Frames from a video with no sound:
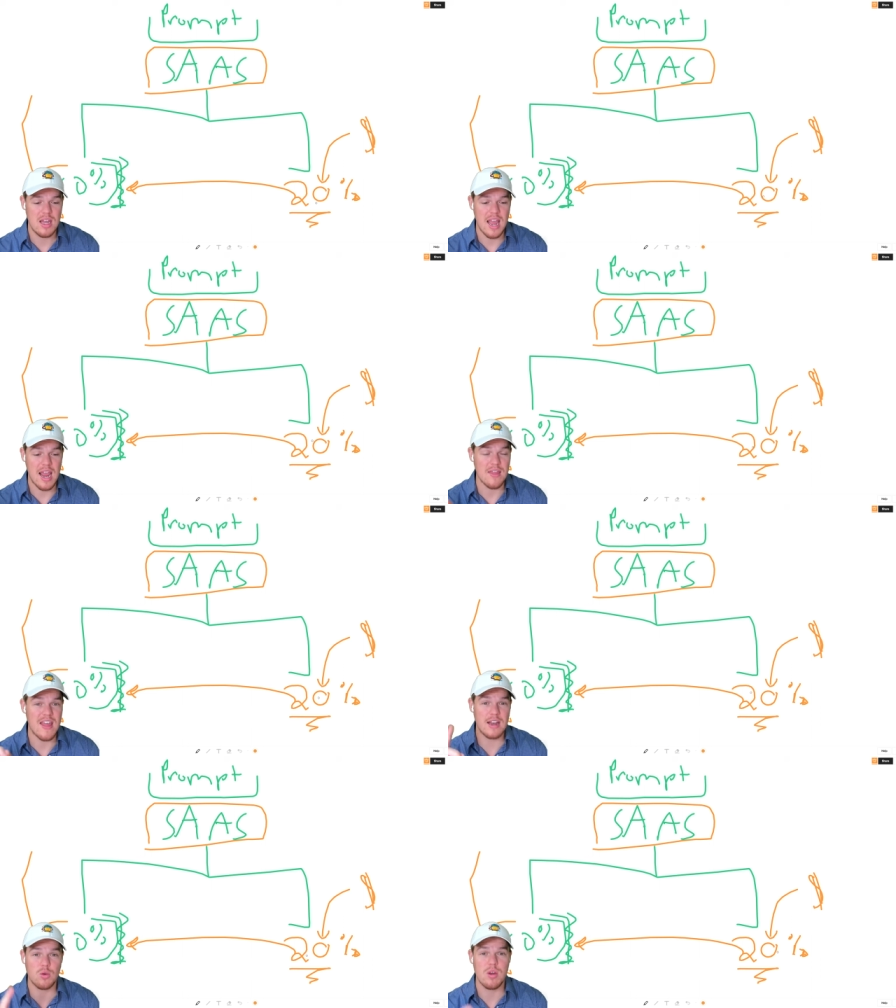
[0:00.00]
And
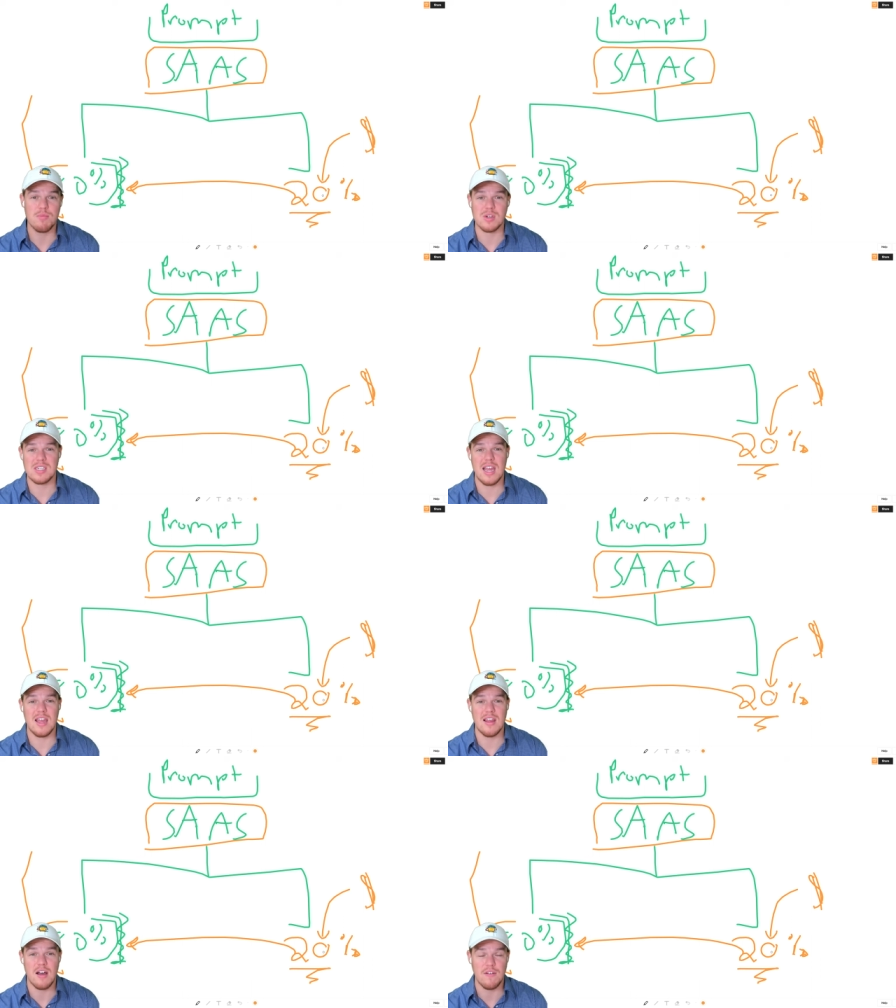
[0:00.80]
that 20%
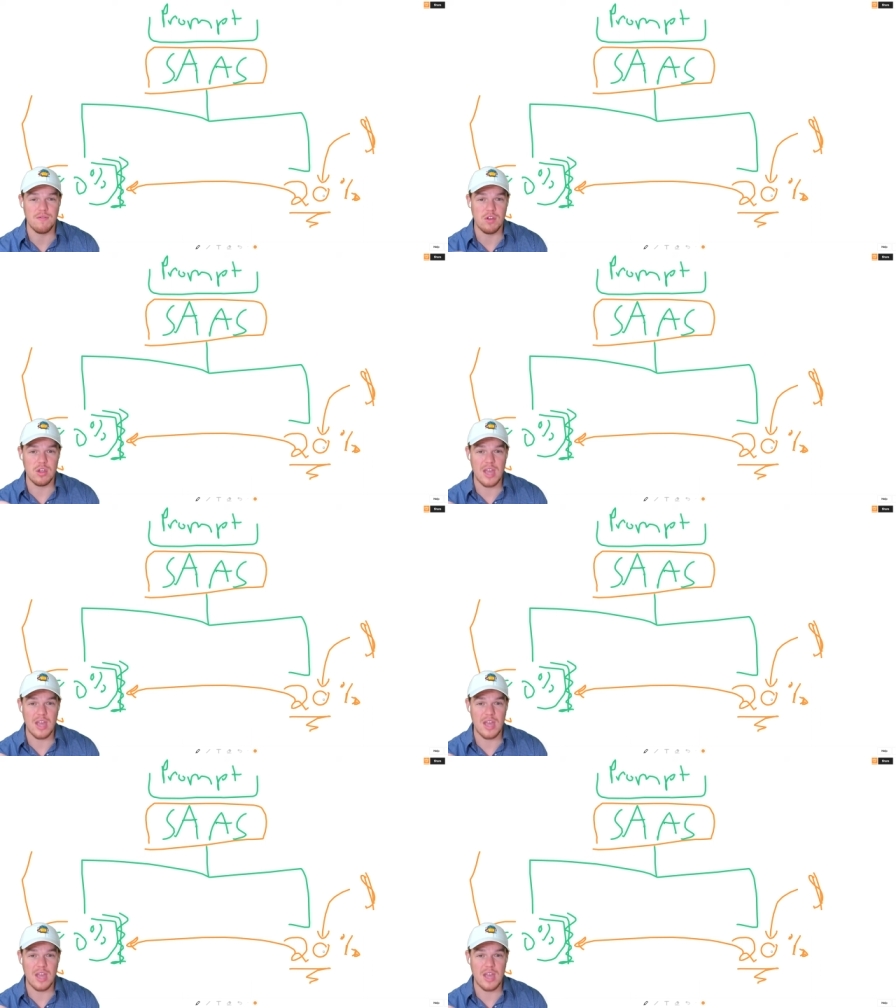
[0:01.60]
of the